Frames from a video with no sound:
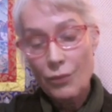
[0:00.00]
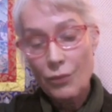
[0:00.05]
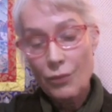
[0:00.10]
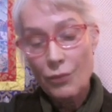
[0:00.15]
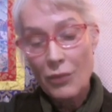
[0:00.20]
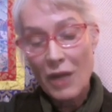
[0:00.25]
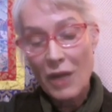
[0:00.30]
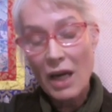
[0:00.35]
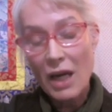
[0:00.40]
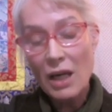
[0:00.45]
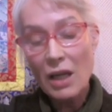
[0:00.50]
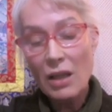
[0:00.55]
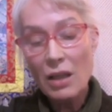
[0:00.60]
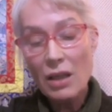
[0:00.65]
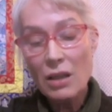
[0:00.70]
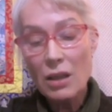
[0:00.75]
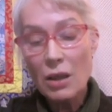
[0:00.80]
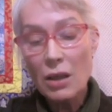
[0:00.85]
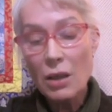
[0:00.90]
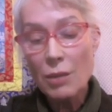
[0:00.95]
Any
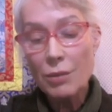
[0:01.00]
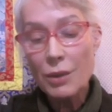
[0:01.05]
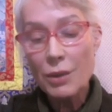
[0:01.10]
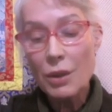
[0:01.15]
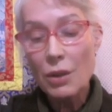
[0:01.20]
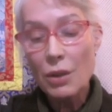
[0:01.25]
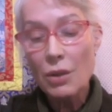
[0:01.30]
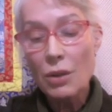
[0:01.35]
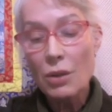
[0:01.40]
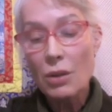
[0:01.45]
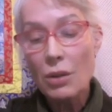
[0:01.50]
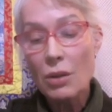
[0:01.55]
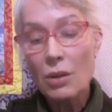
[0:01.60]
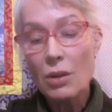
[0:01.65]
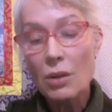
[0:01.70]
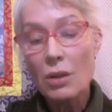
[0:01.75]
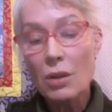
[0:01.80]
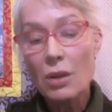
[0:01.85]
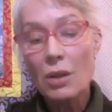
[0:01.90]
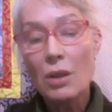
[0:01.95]
description,
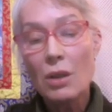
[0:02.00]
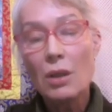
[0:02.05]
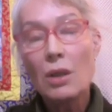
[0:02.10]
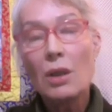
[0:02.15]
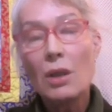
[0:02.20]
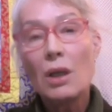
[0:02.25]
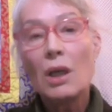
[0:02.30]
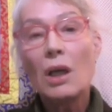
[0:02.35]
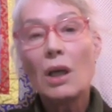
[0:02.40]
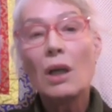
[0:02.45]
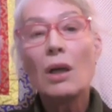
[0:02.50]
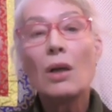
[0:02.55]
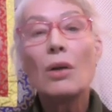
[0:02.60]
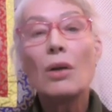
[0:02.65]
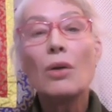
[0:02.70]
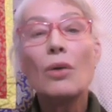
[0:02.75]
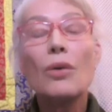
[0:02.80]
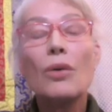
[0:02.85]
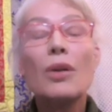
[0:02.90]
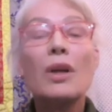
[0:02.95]

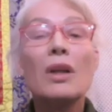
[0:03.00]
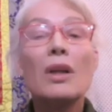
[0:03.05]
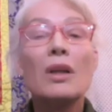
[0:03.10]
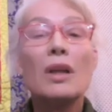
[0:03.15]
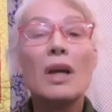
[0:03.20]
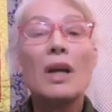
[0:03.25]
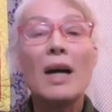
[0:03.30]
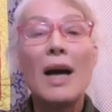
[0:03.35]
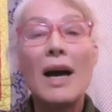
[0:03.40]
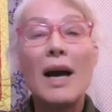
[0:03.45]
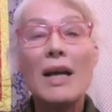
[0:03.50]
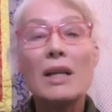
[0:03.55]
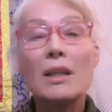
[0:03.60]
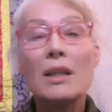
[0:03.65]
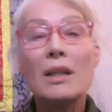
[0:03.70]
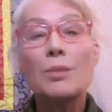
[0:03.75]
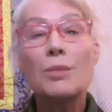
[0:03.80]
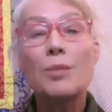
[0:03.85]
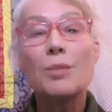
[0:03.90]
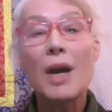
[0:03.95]
including the
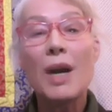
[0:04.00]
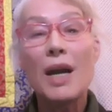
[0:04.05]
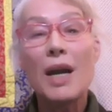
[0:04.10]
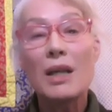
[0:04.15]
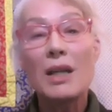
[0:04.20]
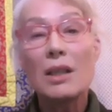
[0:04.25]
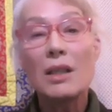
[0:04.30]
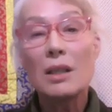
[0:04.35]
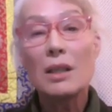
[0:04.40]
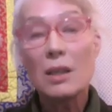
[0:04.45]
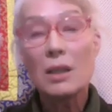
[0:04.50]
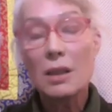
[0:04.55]
highest praise,